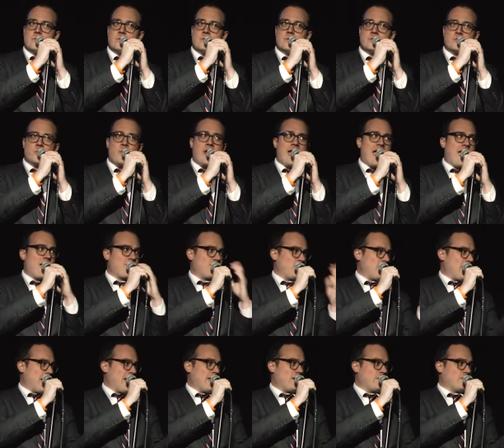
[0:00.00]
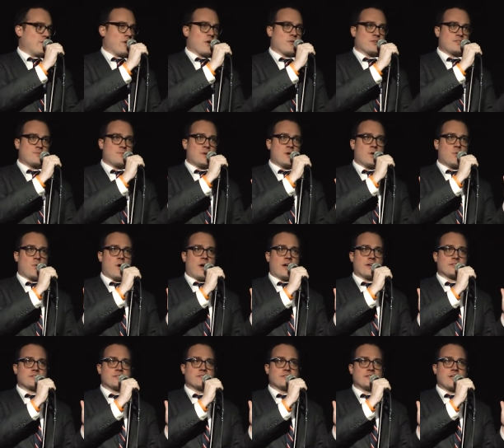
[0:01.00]
Do I have that? I don't know. It's been a
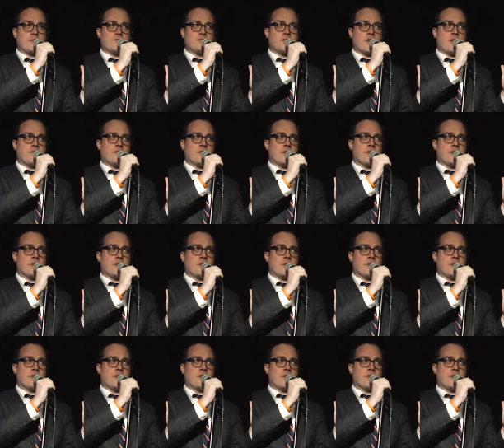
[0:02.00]
while since I've done